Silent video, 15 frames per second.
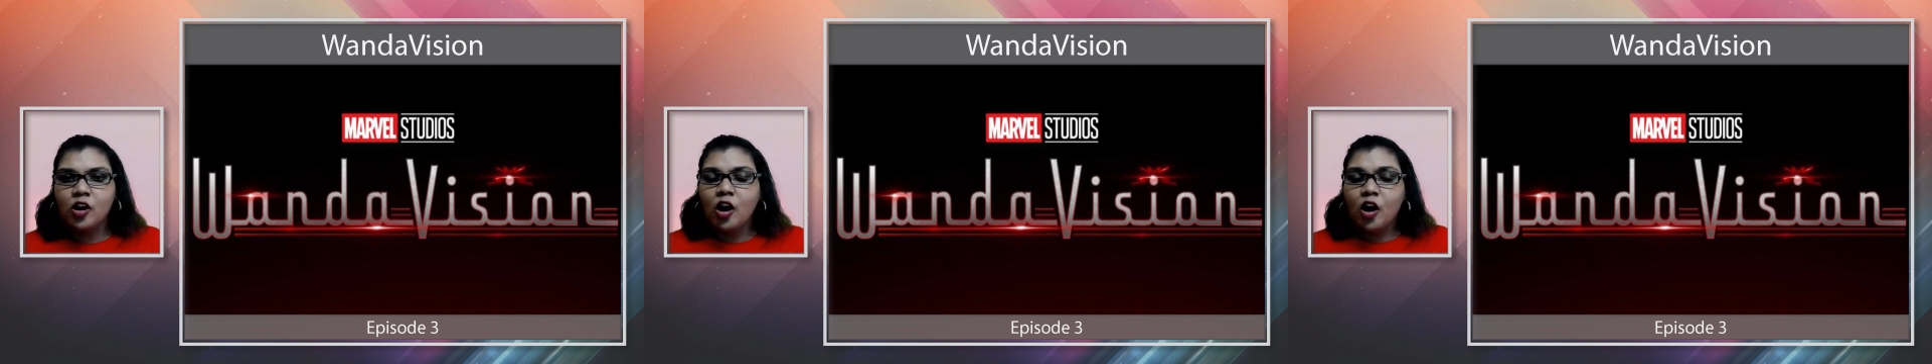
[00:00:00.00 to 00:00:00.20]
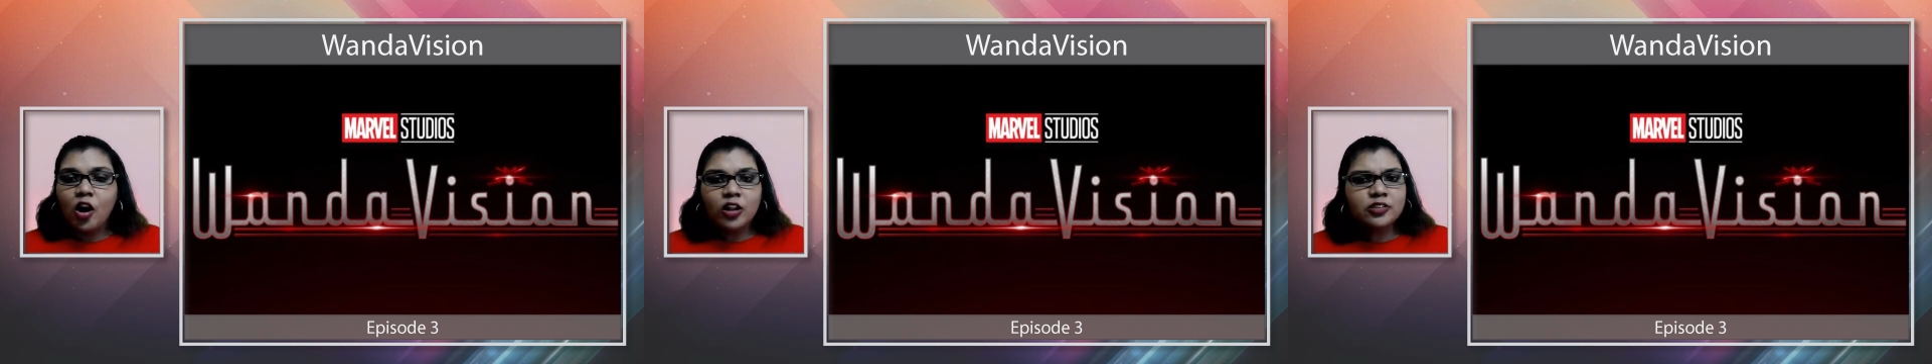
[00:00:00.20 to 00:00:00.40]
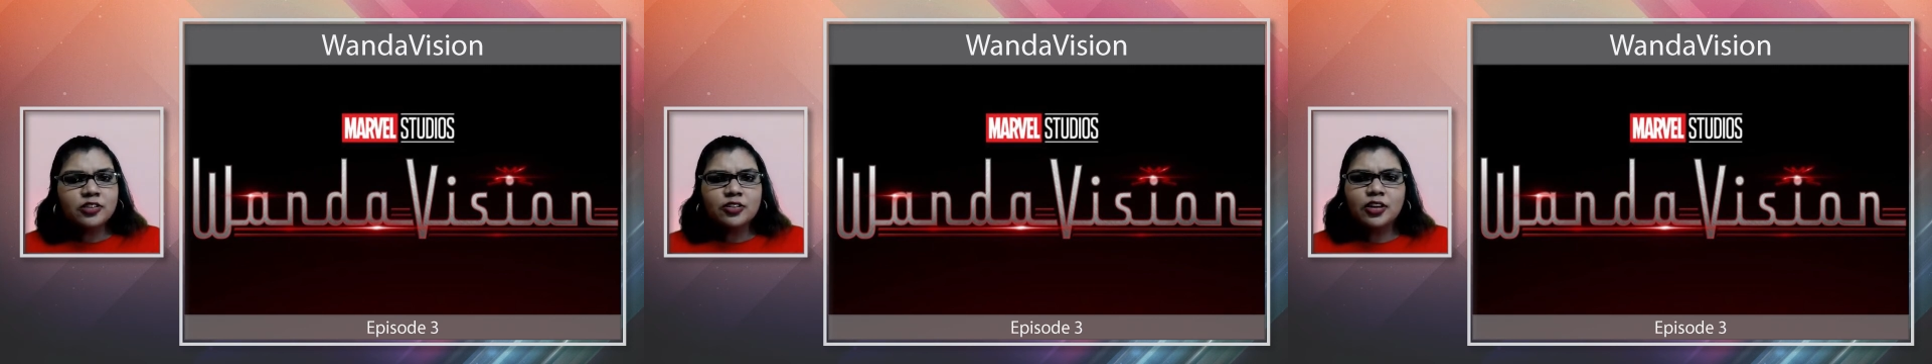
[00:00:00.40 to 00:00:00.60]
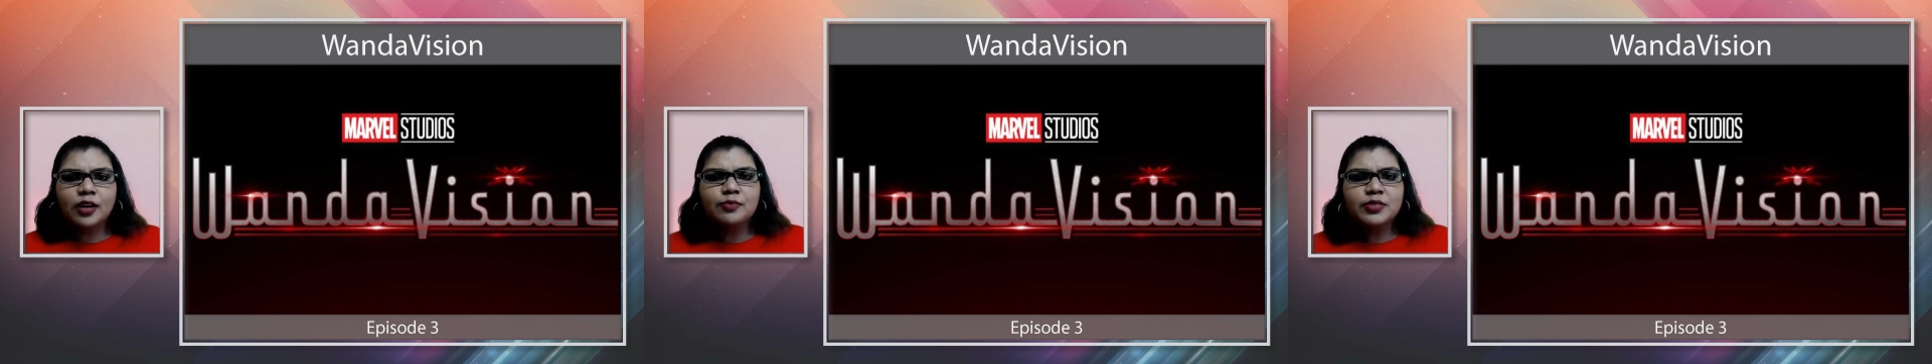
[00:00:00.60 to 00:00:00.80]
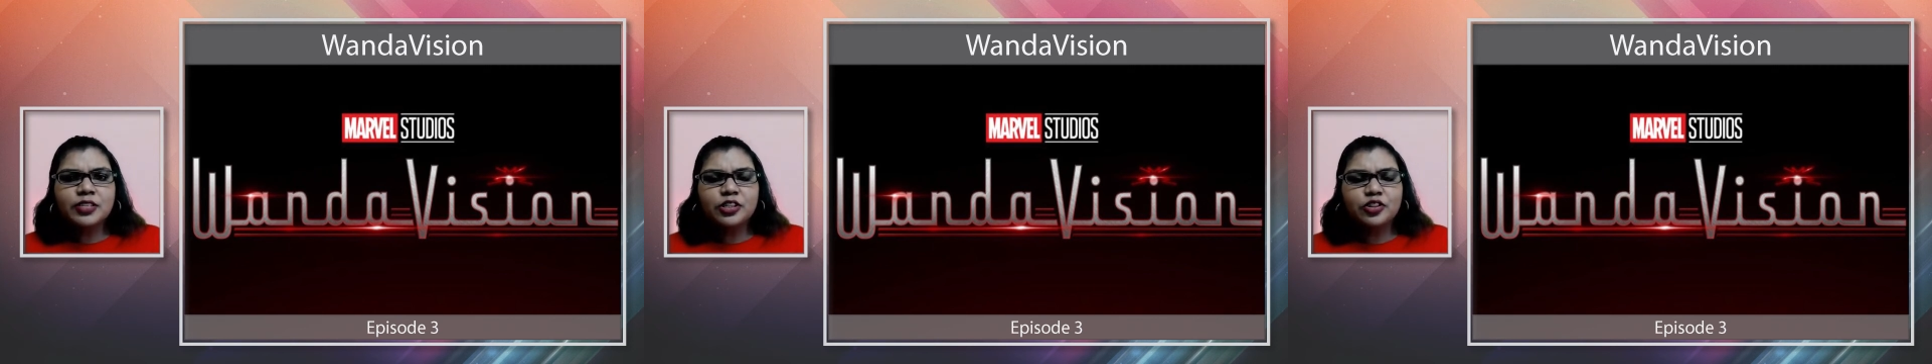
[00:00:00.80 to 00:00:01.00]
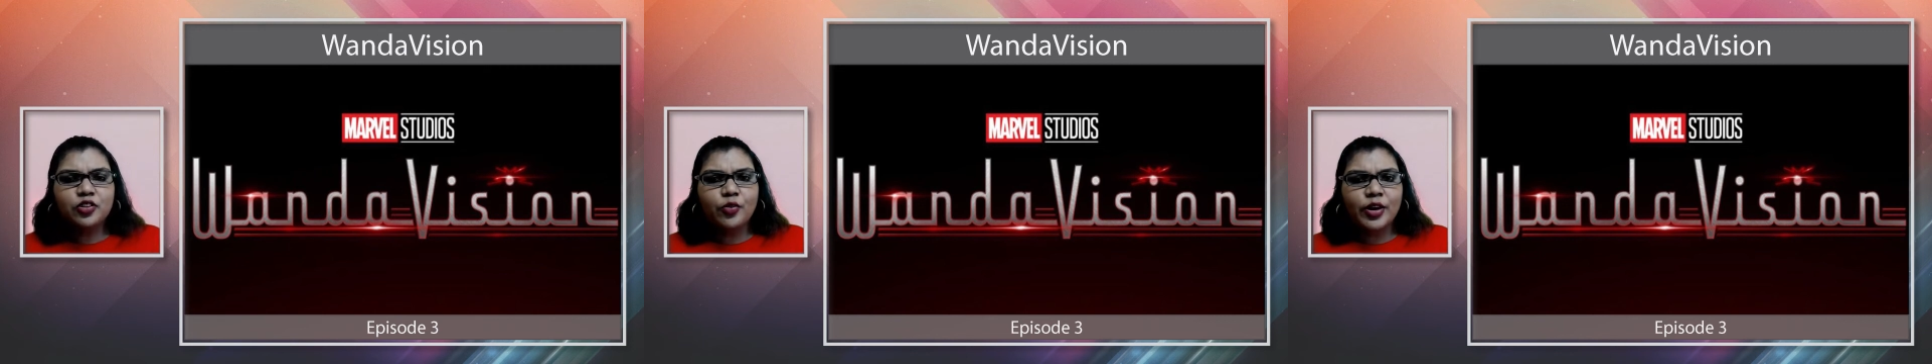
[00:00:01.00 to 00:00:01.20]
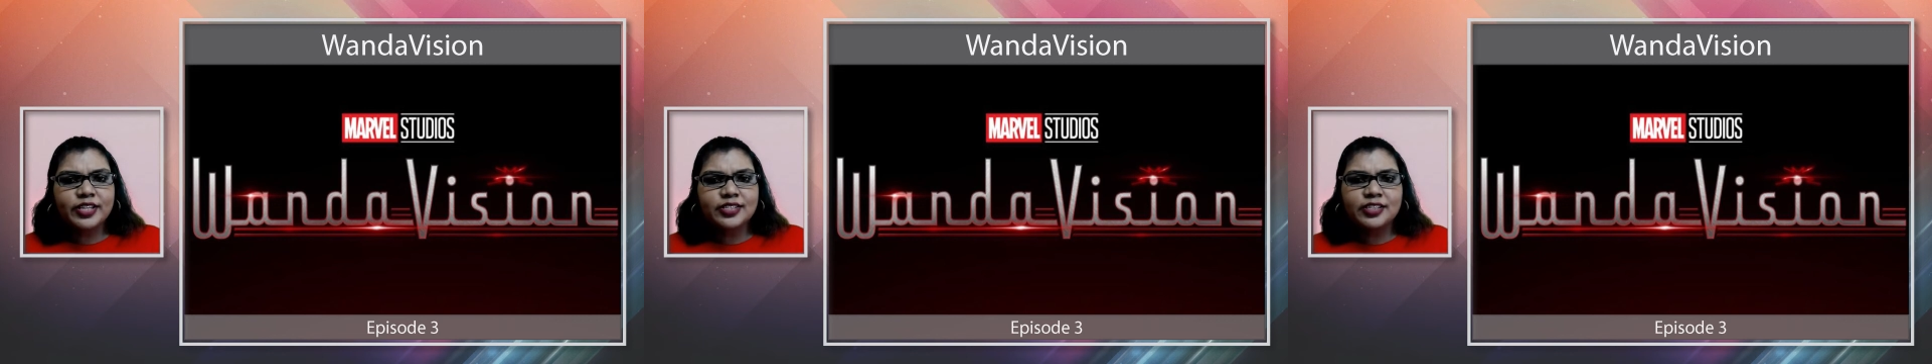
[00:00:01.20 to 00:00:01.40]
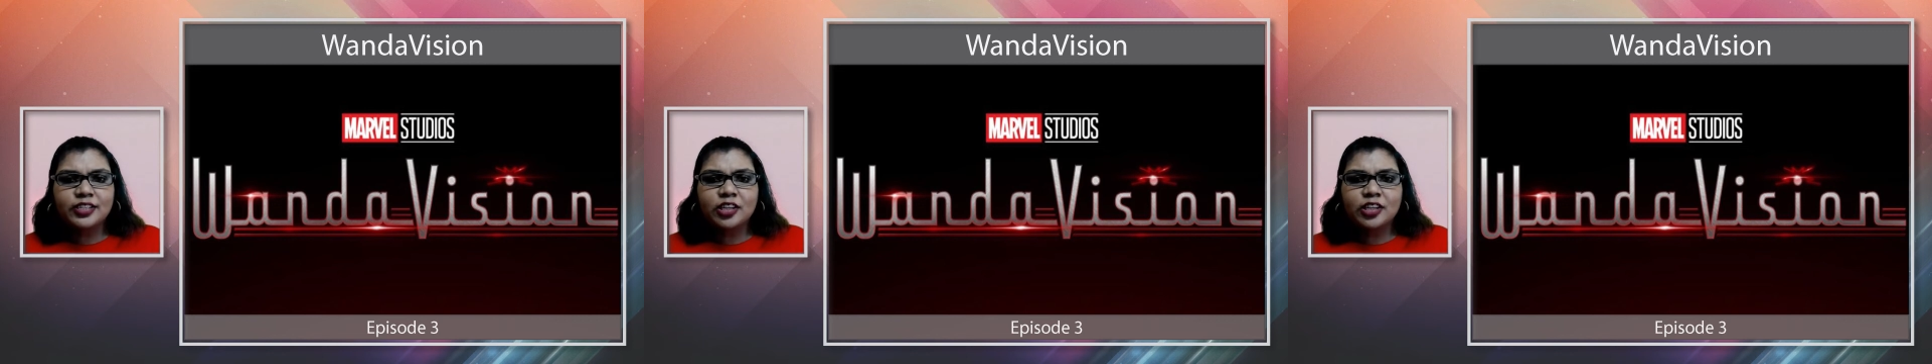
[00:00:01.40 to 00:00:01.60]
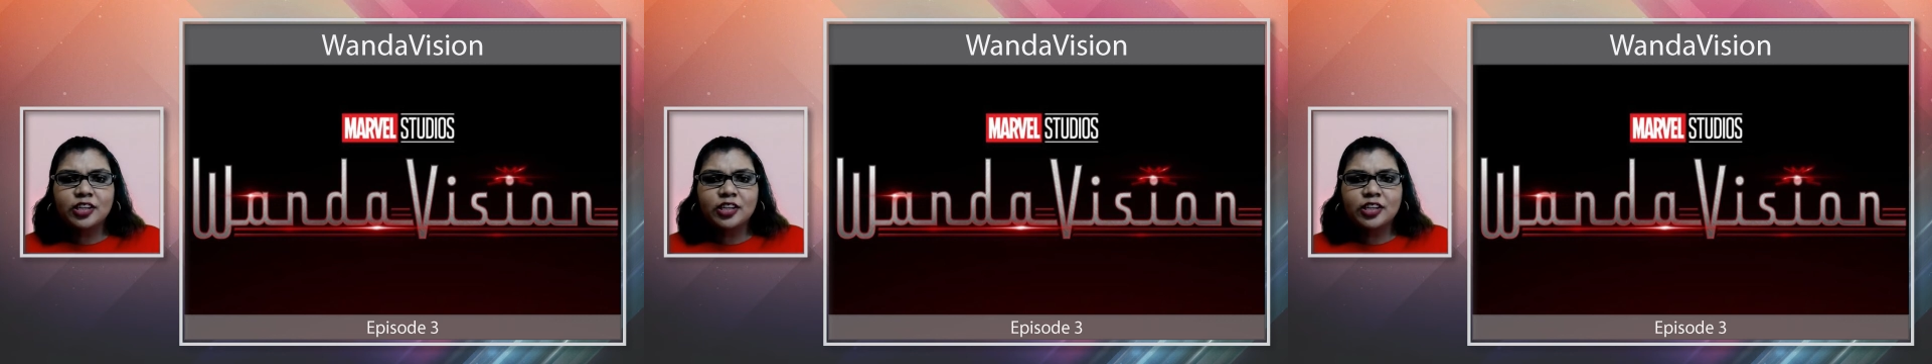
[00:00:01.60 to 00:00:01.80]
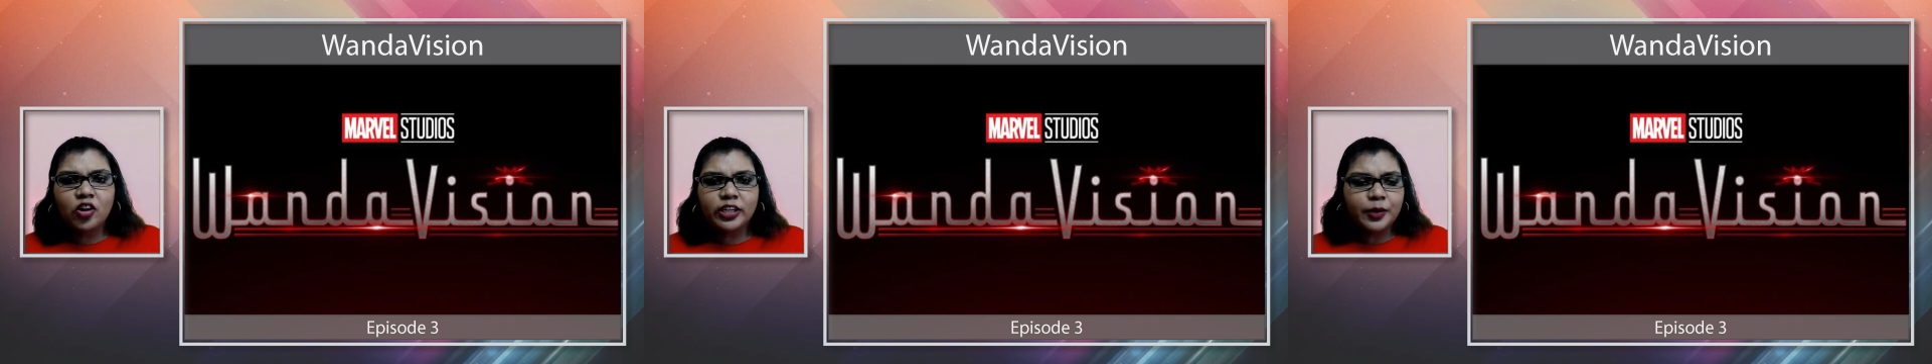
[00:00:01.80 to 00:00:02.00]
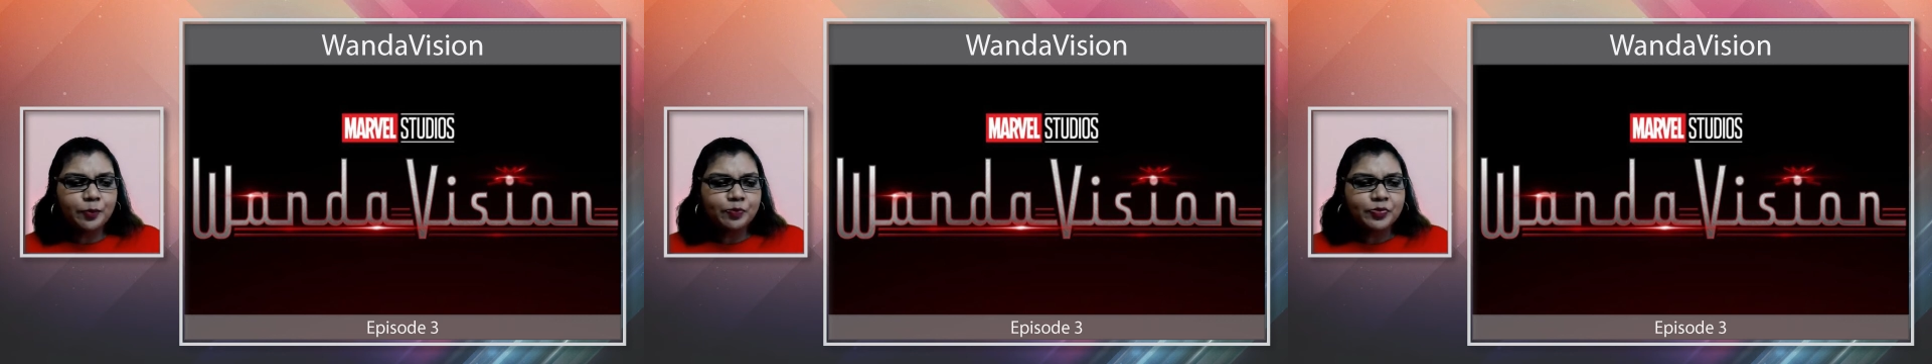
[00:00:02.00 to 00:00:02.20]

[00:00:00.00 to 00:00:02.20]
Also comes into question a lot, like